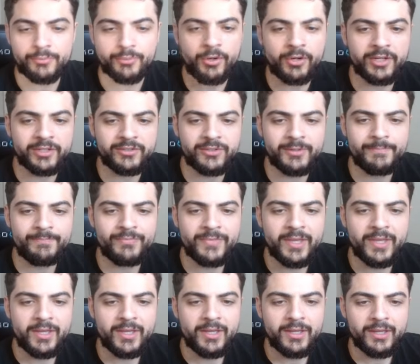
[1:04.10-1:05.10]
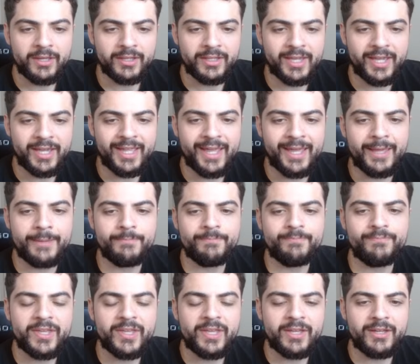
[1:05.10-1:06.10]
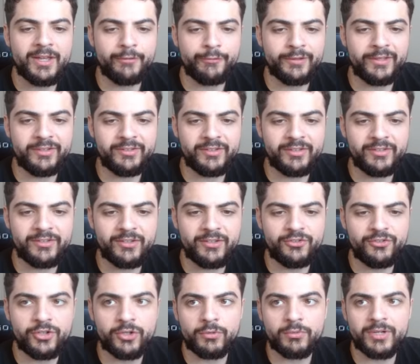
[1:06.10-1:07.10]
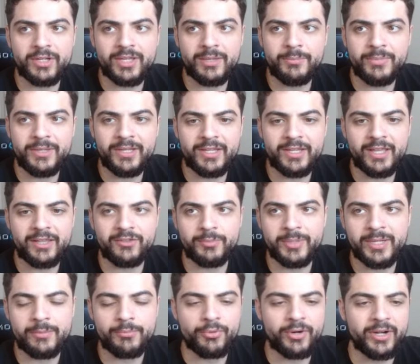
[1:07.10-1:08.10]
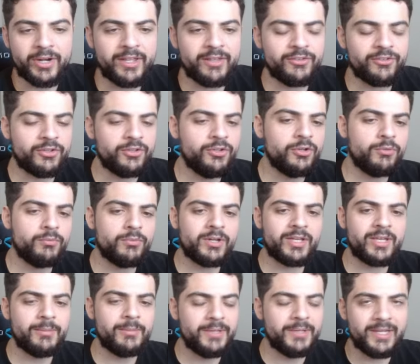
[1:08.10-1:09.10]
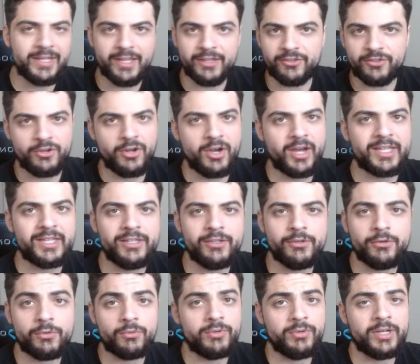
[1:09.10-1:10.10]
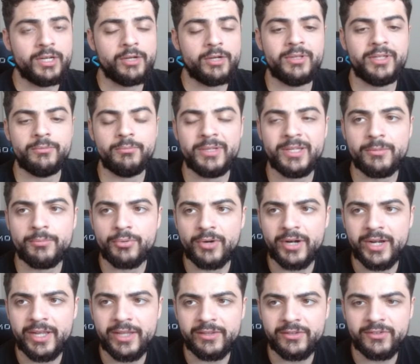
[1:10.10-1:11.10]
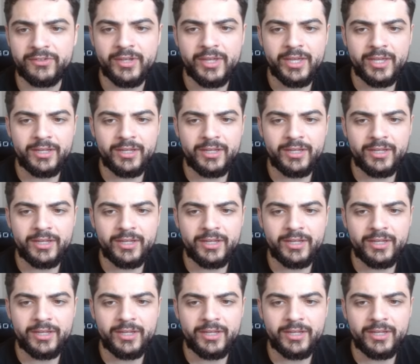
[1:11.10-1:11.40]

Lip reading: product. Okay, and now for this instance, you don't want to compete against big brands. So you don't want to compete against Nike or really big brands.